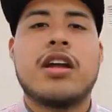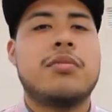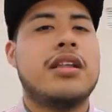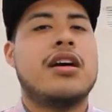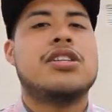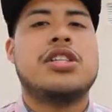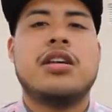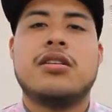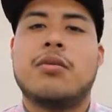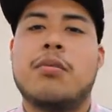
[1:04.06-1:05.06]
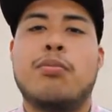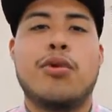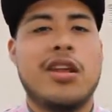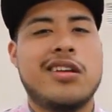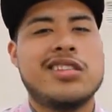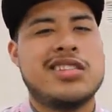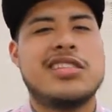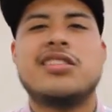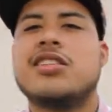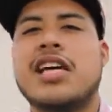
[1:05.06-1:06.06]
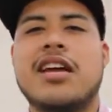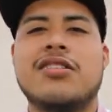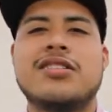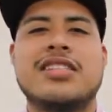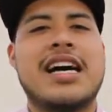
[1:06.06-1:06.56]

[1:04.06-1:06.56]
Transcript: gonna be launching brother, sister channels.